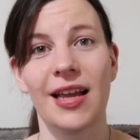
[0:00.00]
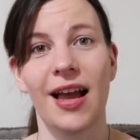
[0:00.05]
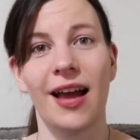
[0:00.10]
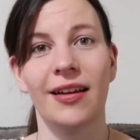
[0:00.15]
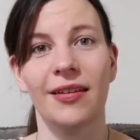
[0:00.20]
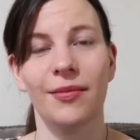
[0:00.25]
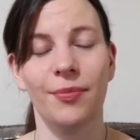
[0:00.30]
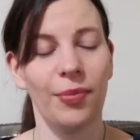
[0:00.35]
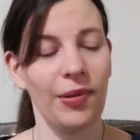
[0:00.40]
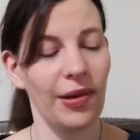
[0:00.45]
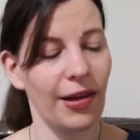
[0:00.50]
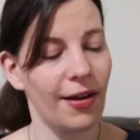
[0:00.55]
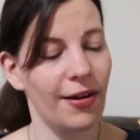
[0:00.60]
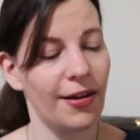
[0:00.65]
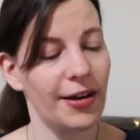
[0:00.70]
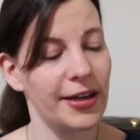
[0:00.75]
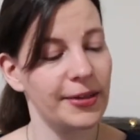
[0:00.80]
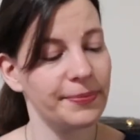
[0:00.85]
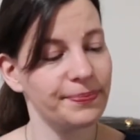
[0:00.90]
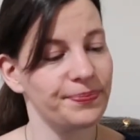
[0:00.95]
and
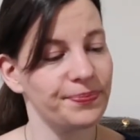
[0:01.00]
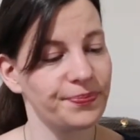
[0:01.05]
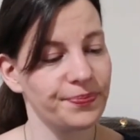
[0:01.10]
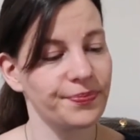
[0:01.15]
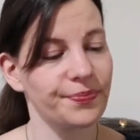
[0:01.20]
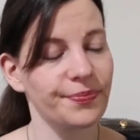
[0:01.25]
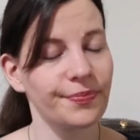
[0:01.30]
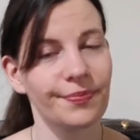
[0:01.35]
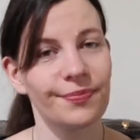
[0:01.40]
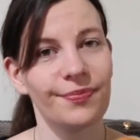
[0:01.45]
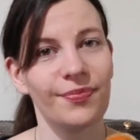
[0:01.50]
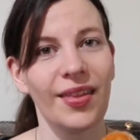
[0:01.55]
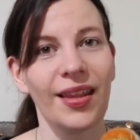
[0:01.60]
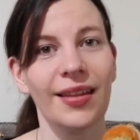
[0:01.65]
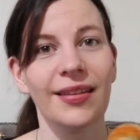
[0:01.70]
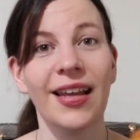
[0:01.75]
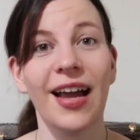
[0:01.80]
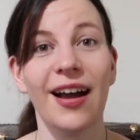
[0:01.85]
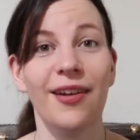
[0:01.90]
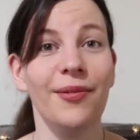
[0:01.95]
Ply.
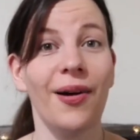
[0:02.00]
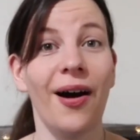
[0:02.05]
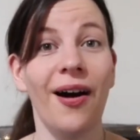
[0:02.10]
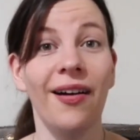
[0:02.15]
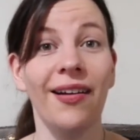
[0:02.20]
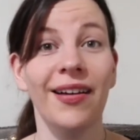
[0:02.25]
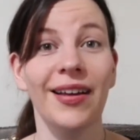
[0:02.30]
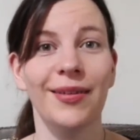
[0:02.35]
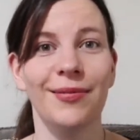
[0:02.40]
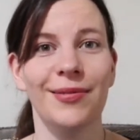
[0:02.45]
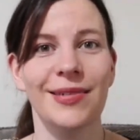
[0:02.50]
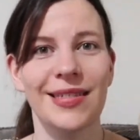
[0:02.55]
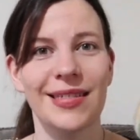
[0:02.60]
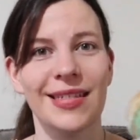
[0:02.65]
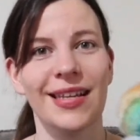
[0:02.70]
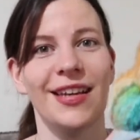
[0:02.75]
Now, I was